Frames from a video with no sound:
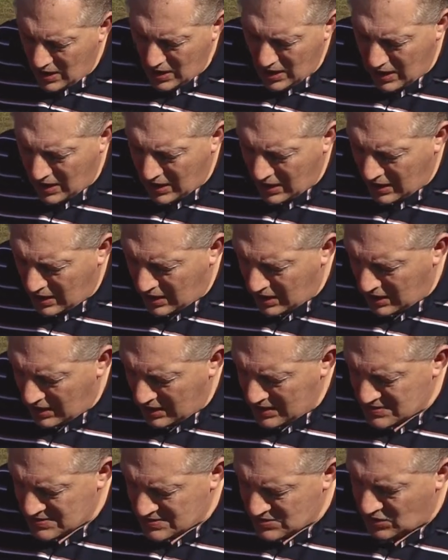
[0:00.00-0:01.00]

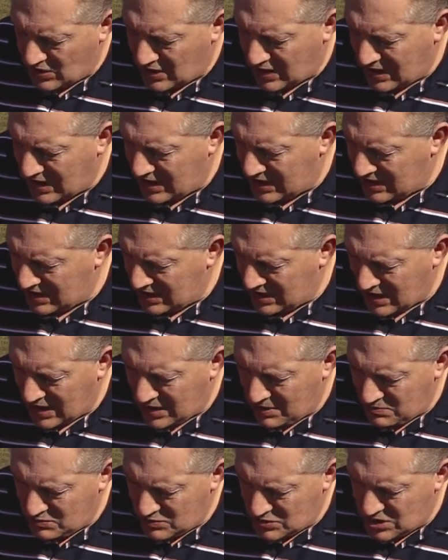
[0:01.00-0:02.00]
It's got a
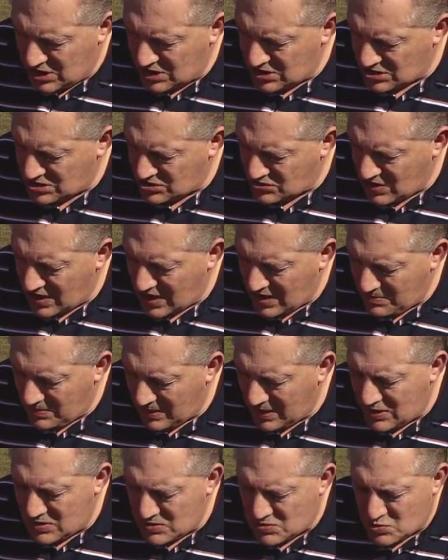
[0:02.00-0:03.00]
chest strap,
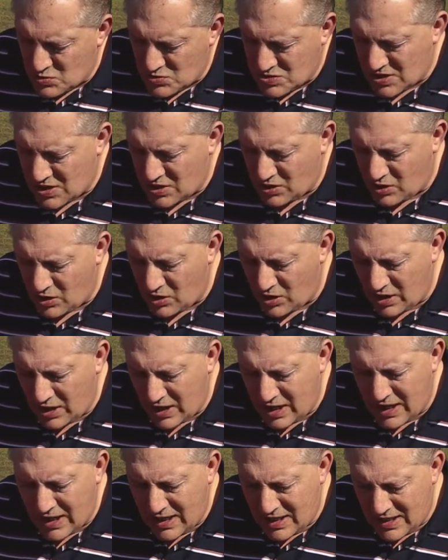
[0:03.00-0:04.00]
and it's also got
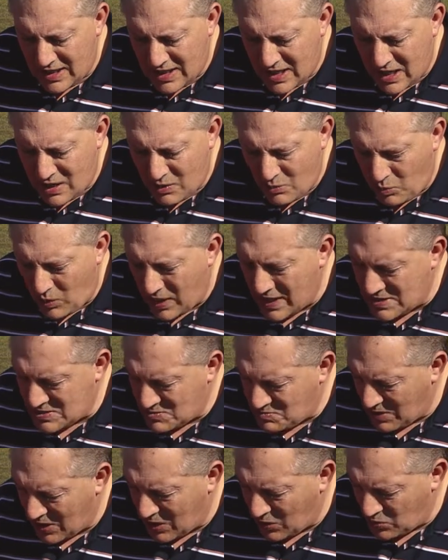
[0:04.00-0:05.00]
a
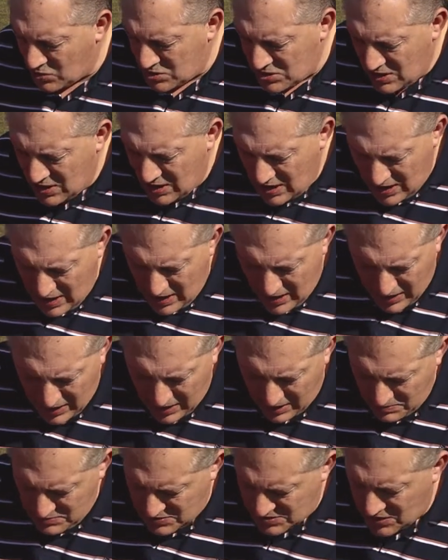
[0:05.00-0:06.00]
waist belt.
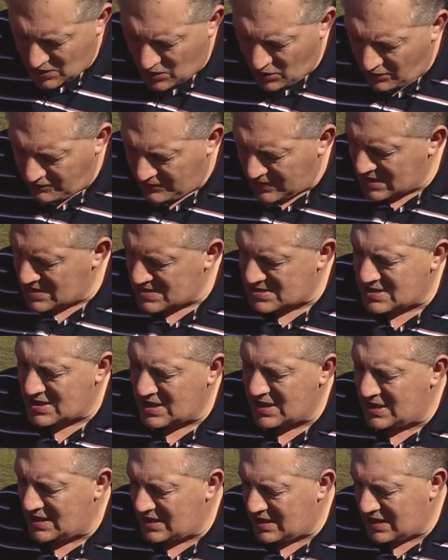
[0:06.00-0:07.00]
So
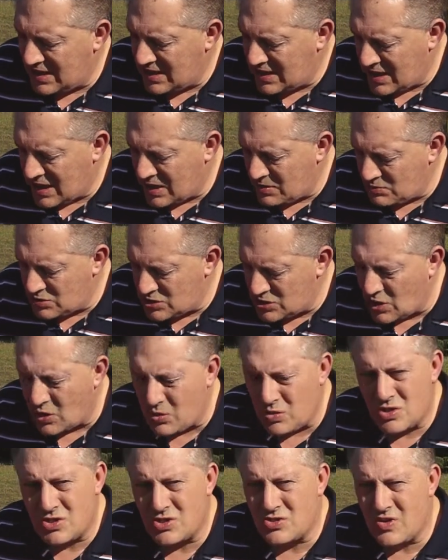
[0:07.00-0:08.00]
obviously the
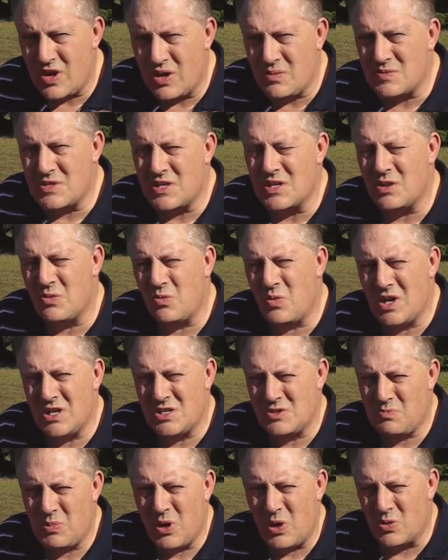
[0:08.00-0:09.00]
shoulder straps and the
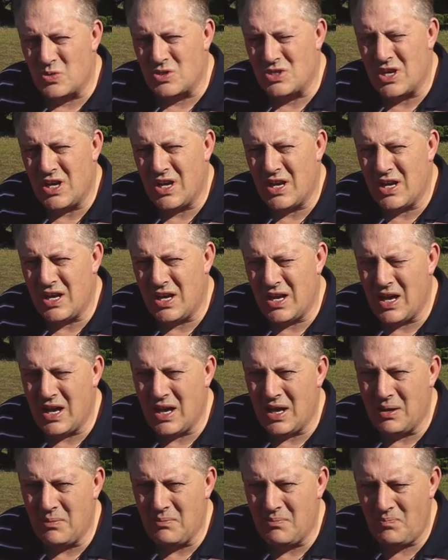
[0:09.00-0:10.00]
waist belt are
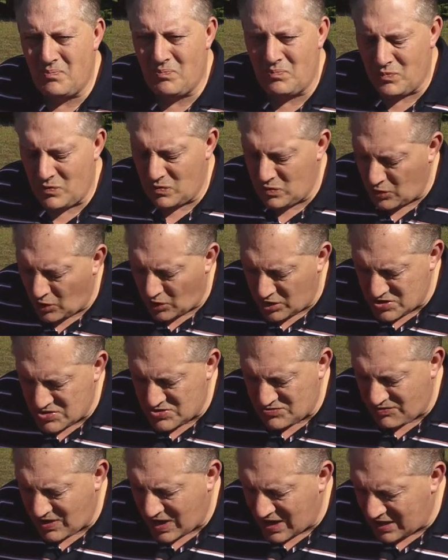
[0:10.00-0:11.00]
not
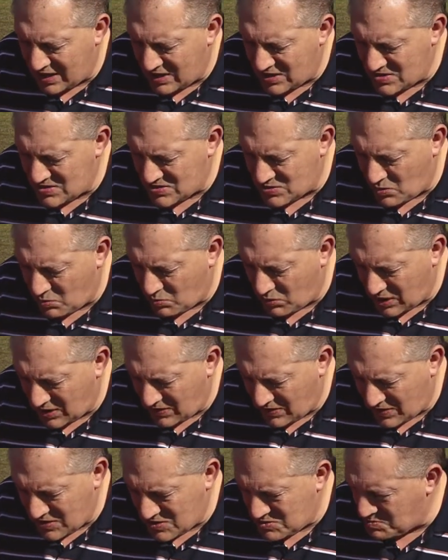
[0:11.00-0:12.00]
as rugged as on one of
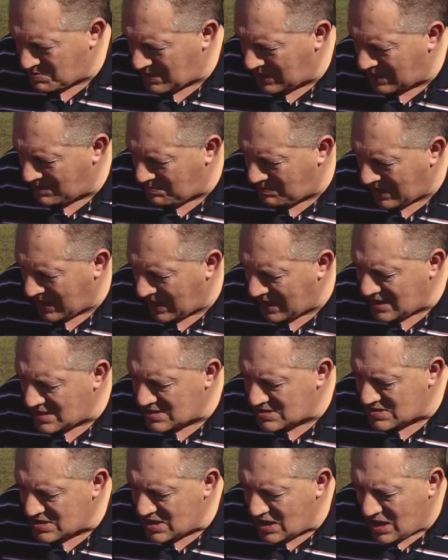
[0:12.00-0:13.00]
those bigger
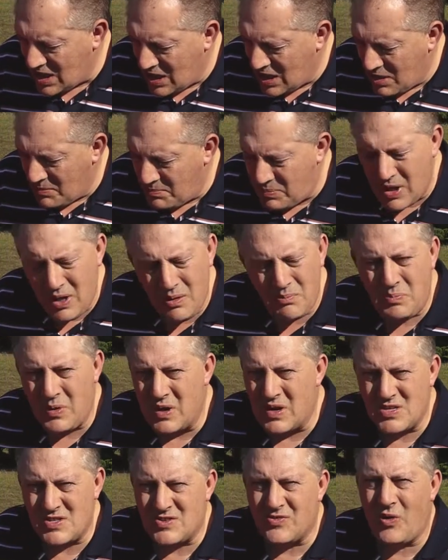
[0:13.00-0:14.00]
packs, but
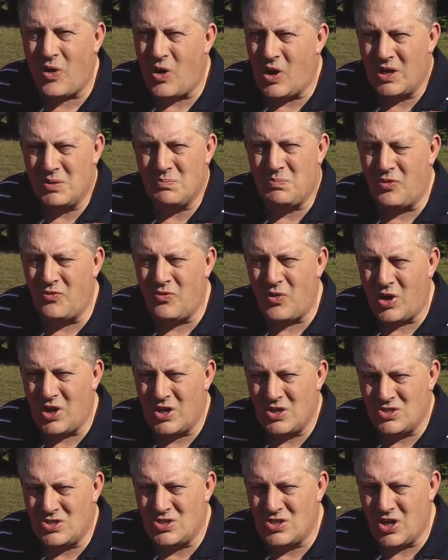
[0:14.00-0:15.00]
it's fine
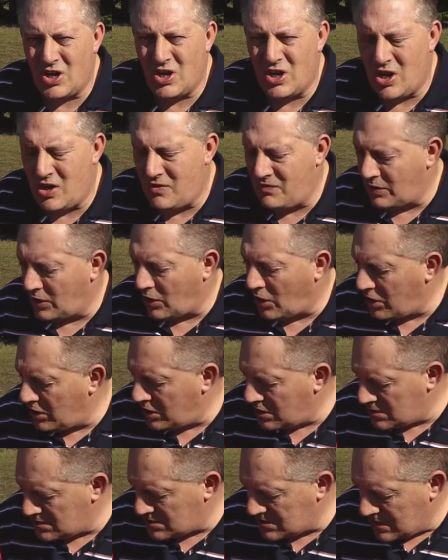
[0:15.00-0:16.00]
provided you don't overload
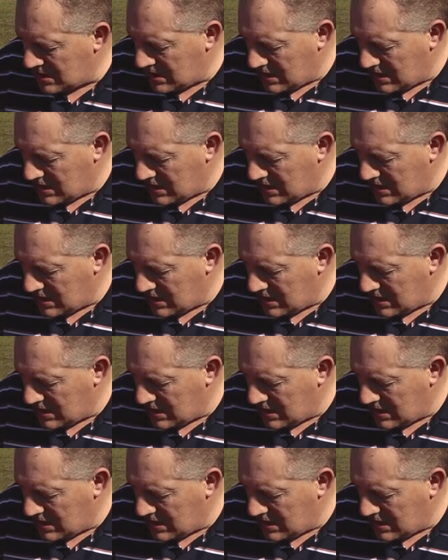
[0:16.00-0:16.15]
it.